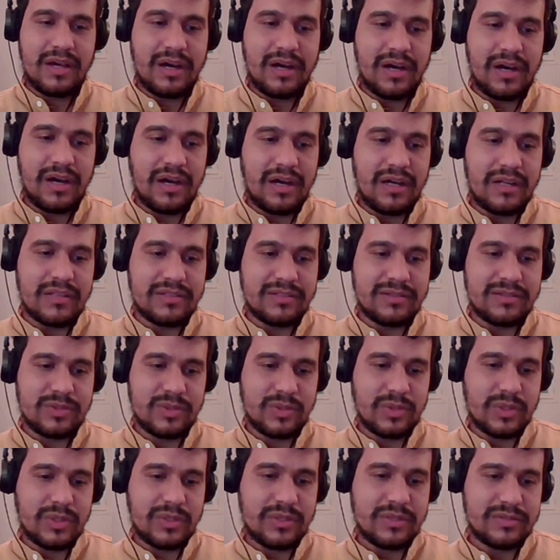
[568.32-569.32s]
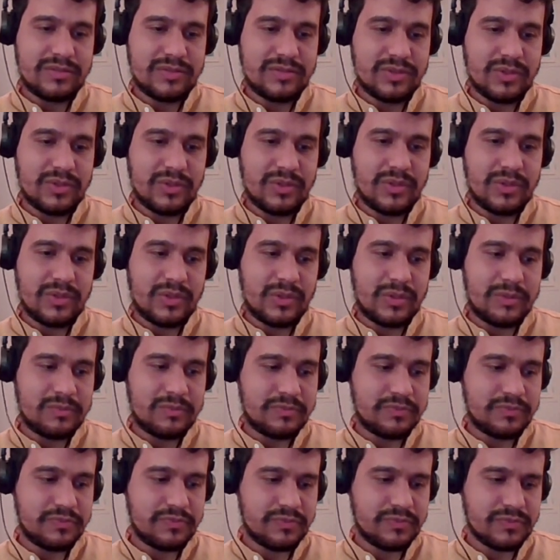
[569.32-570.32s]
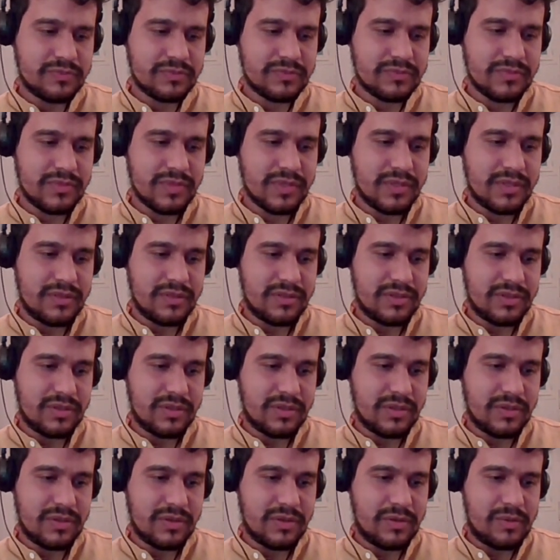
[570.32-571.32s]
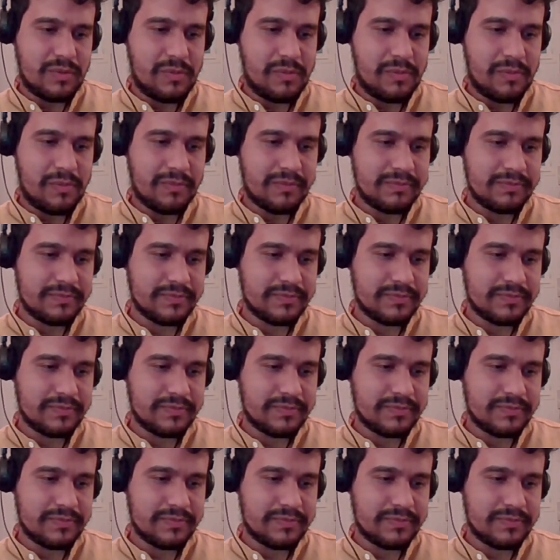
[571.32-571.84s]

uh, the the um, the um,